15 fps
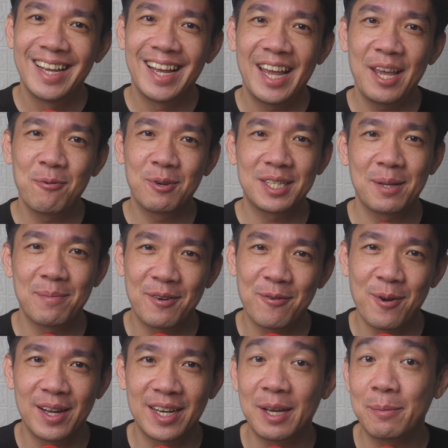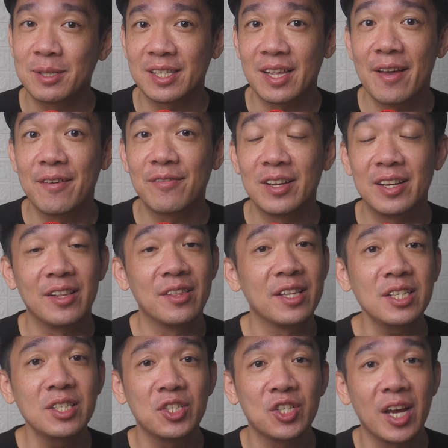Hey, what's up everyone? I'm Steph and in
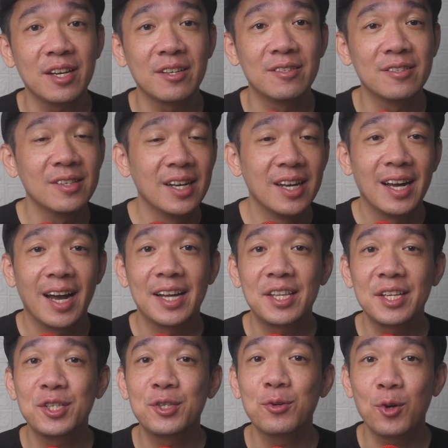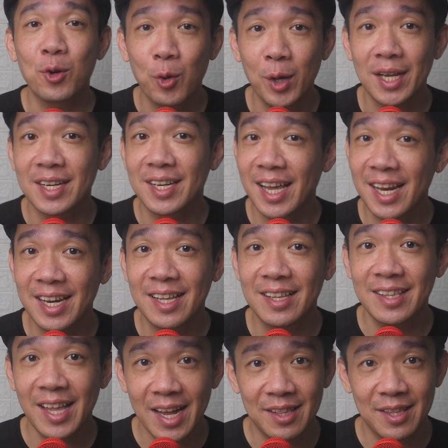this channel, I teach you quick daily
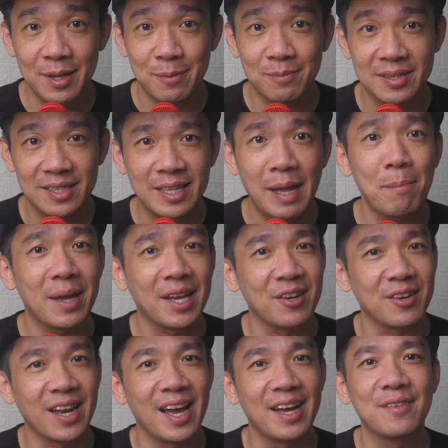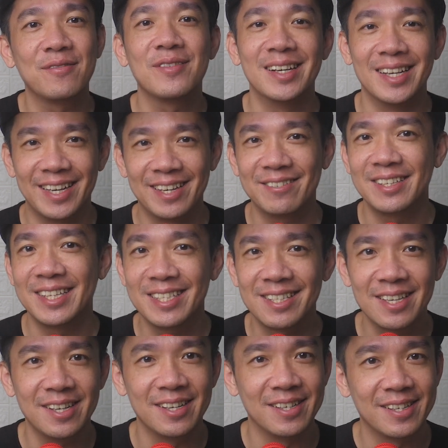tech tips that make your life a little
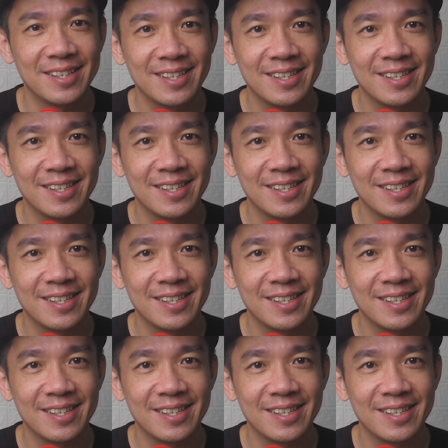easier.